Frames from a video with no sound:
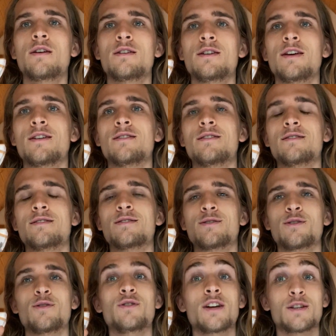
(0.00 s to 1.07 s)
Yeah, this is
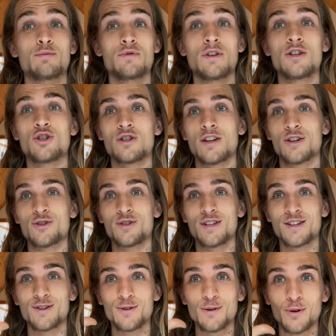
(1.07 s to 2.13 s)
a good explanation actually,
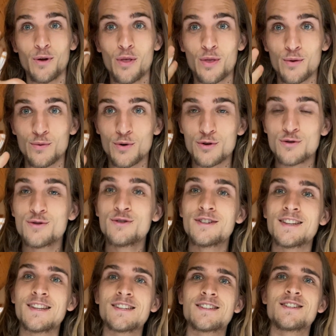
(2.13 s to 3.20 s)
to look through
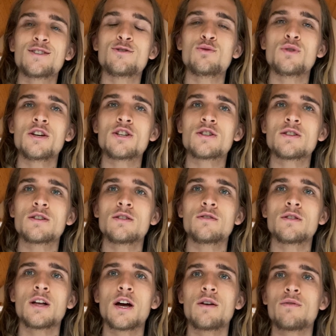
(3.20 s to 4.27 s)
the situations in your
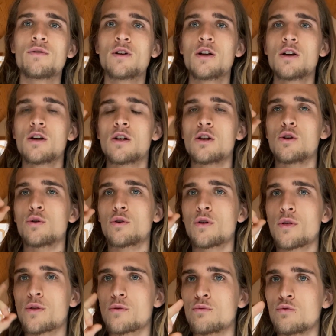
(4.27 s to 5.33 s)
life,
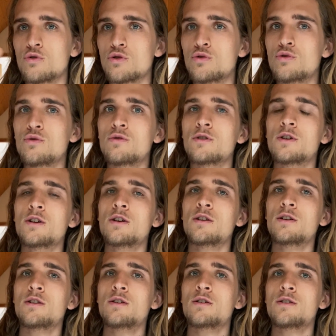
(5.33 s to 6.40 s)
look through
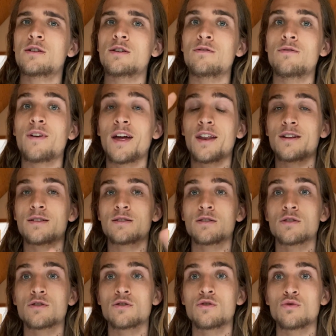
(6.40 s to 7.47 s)
events and
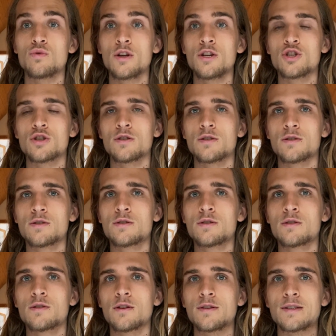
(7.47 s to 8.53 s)
situations
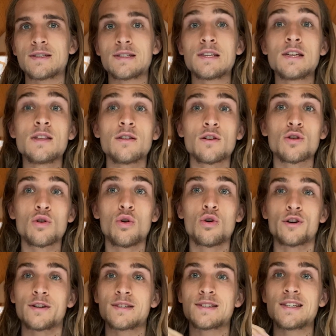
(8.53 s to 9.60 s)
and see the
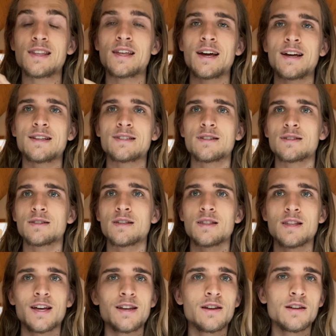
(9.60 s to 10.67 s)
core, see the essence, and
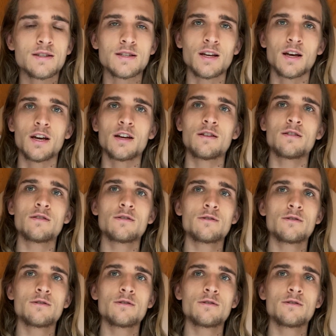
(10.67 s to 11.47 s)
then decide.